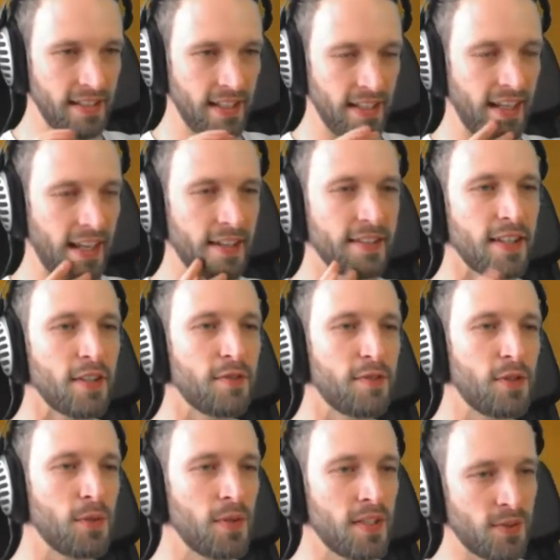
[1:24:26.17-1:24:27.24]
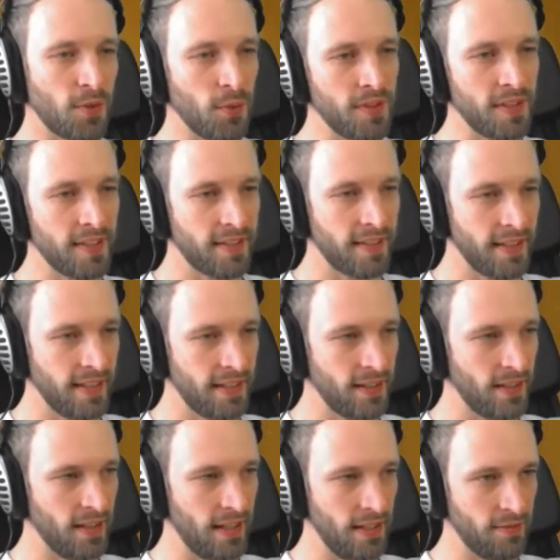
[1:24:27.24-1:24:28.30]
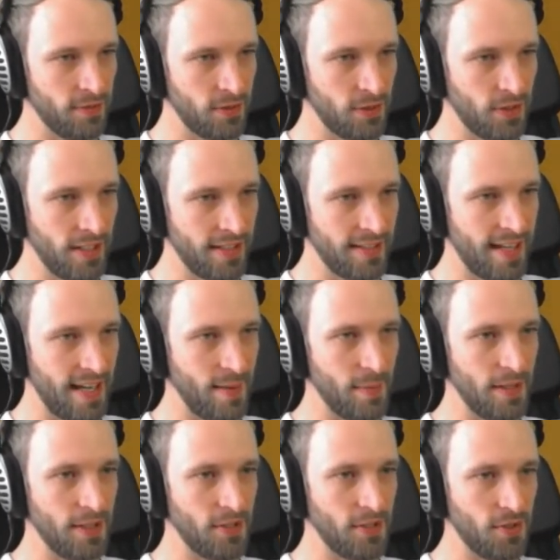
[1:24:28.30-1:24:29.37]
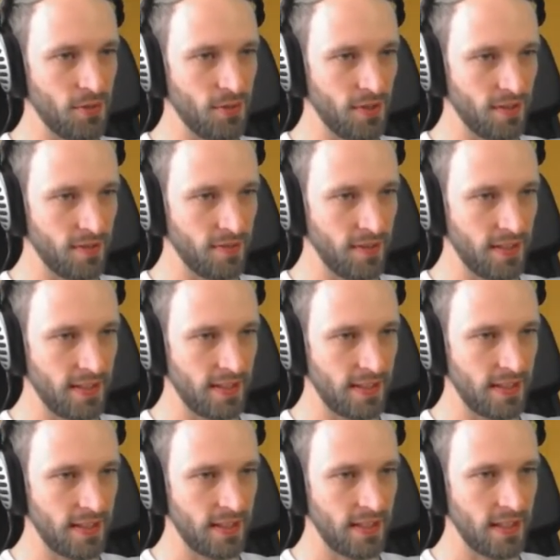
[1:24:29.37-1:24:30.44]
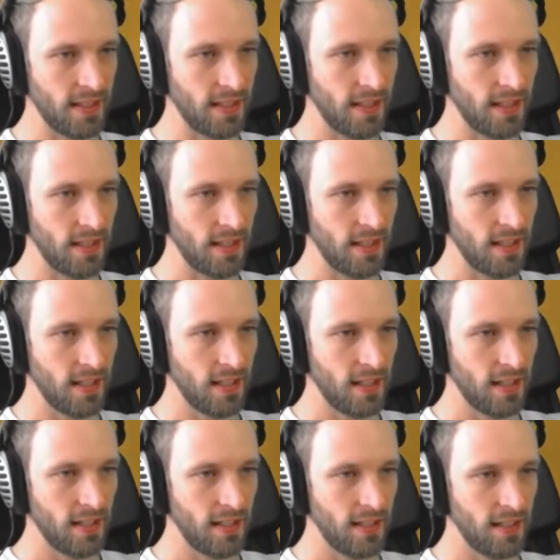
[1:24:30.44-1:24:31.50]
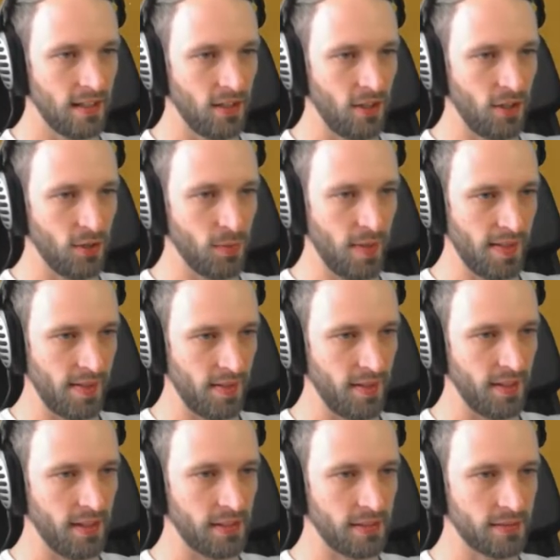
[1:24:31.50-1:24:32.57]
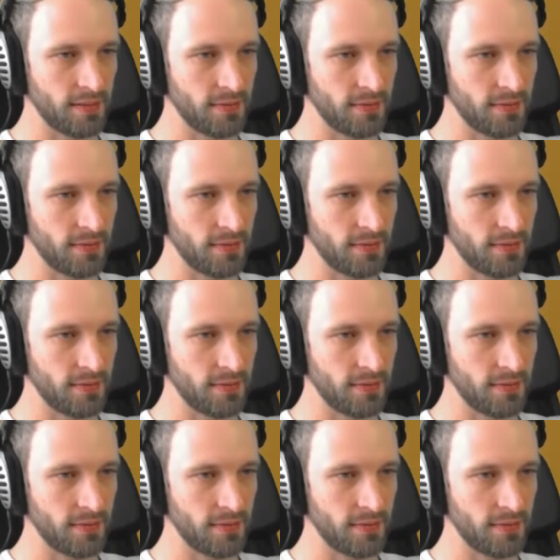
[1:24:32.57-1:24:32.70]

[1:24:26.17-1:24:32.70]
I can't tell if fuel is only a thing if you get damaged or if it's always a thing.